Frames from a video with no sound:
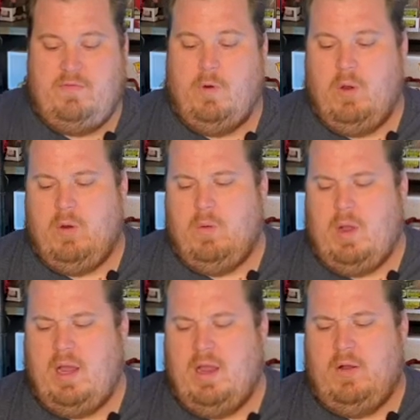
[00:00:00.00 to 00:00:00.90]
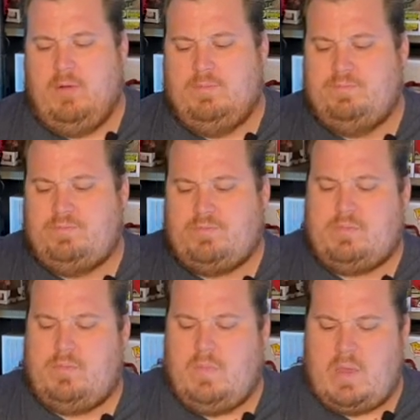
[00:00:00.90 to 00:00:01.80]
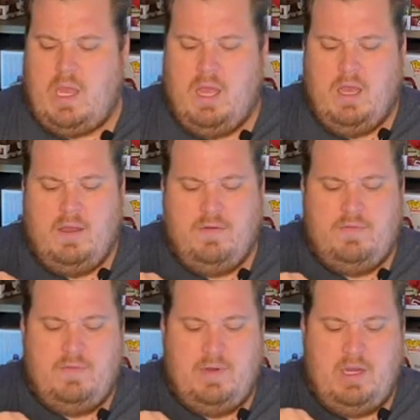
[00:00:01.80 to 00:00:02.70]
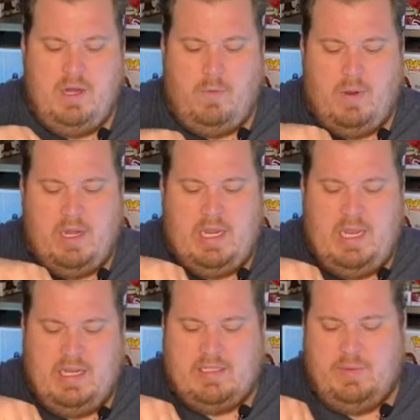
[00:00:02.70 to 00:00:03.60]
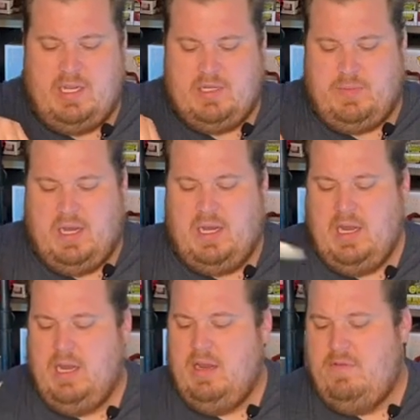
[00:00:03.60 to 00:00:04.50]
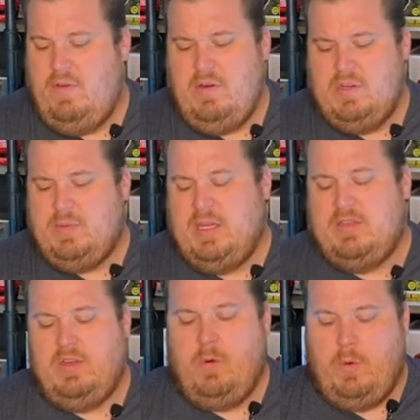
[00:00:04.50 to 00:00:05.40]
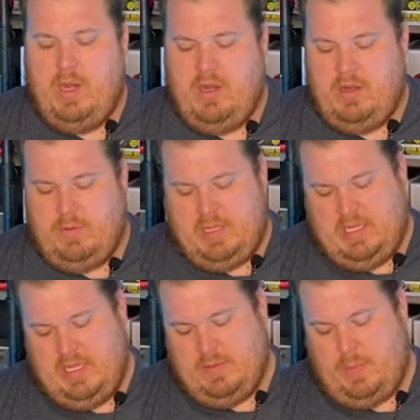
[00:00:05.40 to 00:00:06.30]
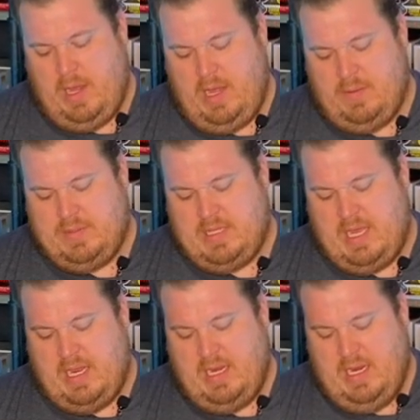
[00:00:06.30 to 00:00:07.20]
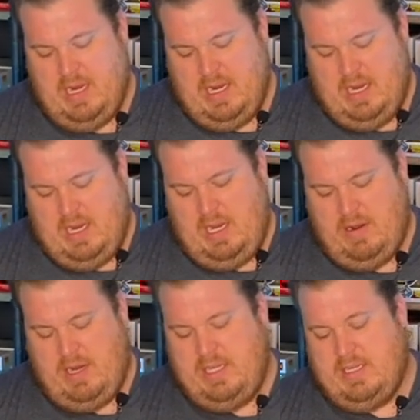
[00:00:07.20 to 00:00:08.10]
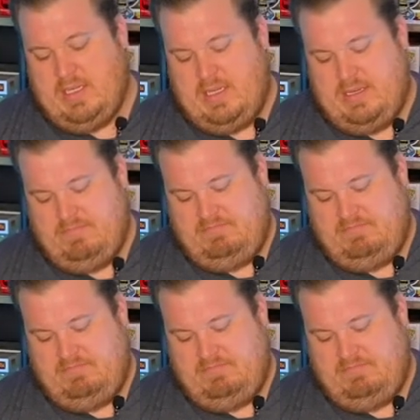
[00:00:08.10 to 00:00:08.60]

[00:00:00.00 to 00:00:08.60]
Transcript: for a while of, you know, wanting to get some of these, but Funko has been so weird with these pops that, you know, I just,